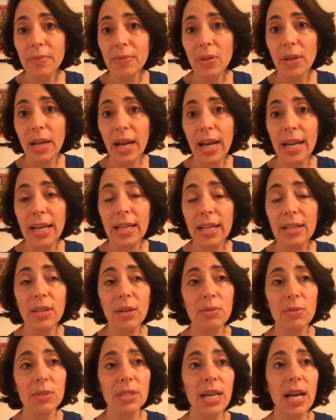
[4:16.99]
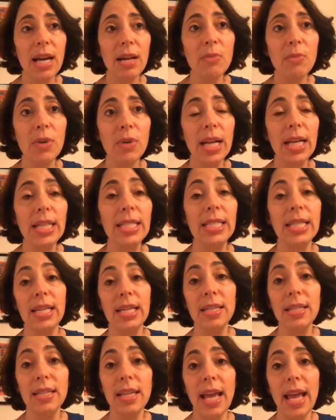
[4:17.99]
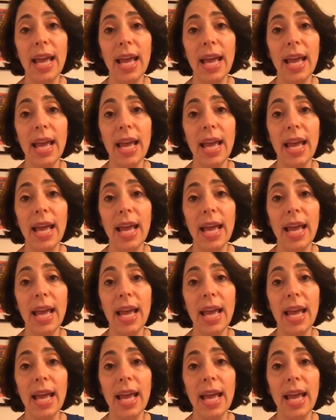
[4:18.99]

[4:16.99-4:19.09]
Okay, and there was a time when I did,